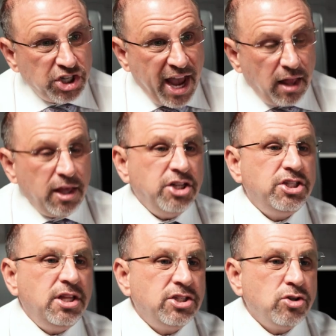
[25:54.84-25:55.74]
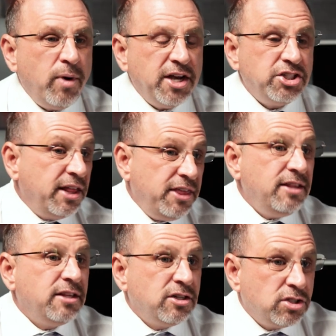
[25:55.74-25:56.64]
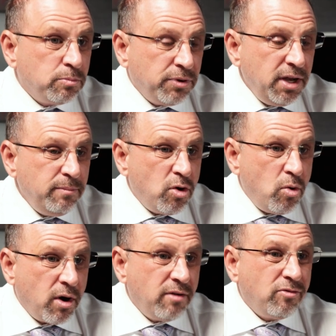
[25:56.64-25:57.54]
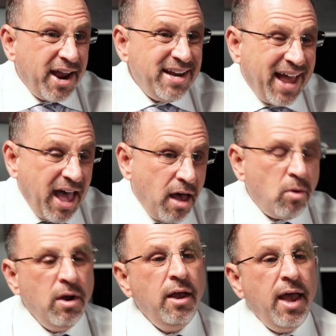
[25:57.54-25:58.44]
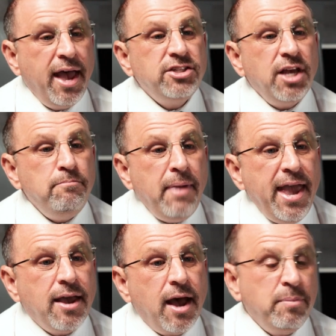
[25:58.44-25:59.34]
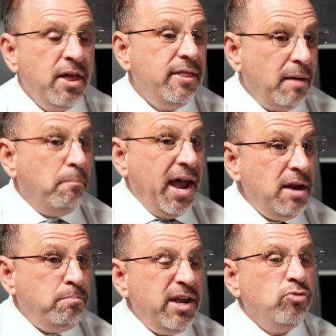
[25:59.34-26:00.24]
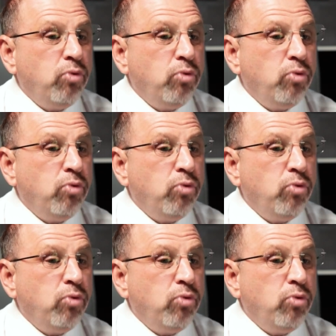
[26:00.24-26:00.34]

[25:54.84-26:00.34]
challenge this question. I think the Supreme Court right now has a makeup that might be